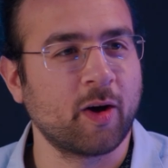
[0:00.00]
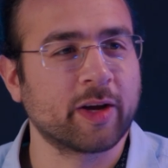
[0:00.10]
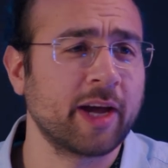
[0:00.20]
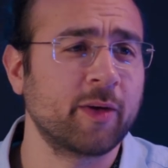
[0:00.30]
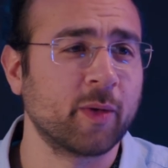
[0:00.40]

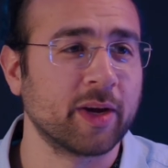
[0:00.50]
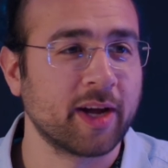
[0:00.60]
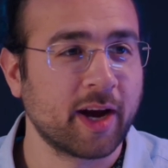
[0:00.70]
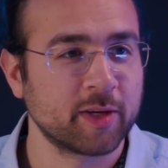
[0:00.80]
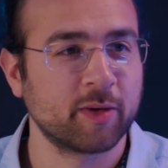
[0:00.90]
Okay, everyone,
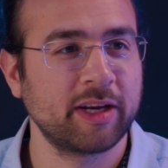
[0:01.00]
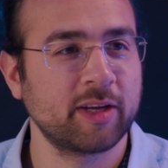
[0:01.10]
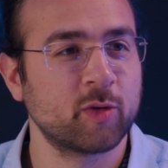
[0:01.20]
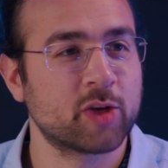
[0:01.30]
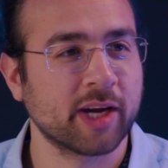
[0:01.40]
are you
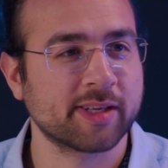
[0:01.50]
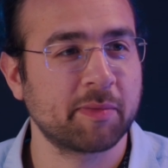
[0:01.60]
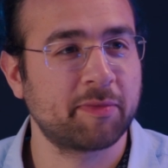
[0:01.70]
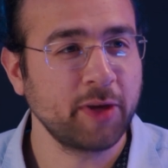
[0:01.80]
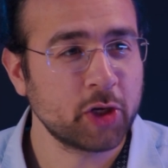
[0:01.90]
ready to check
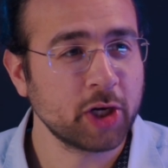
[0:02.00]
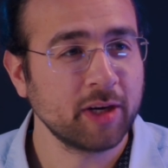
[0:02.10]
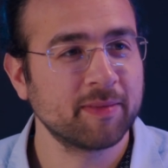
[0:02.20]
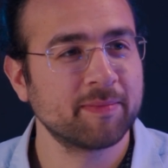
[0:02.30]
some feature?